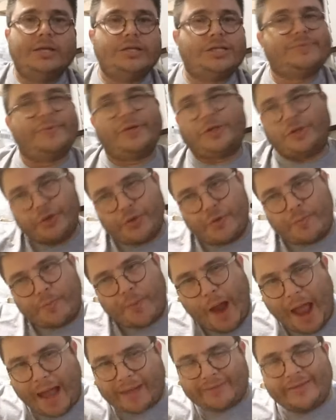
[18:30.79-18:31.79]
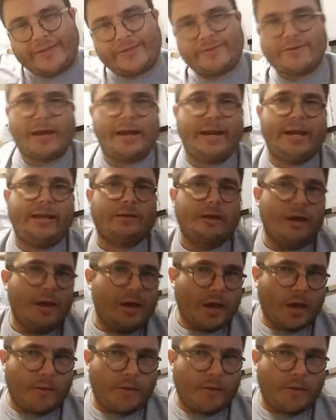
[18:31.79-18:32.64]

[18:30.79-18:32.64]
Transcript: Just make sure you practice on it.